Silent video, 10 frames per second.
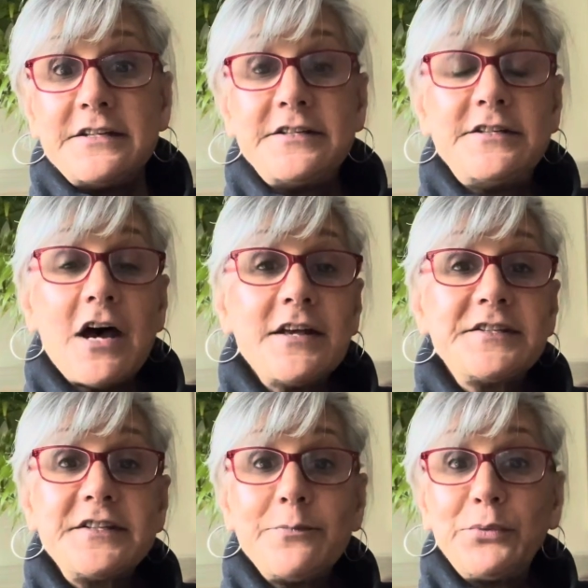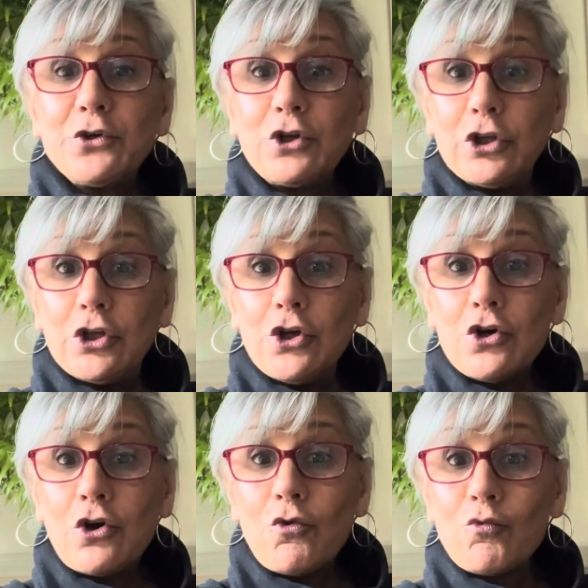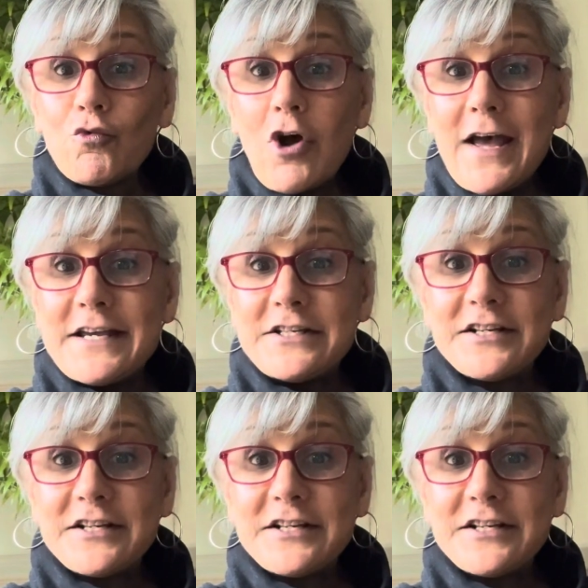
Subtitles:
Does the book look right?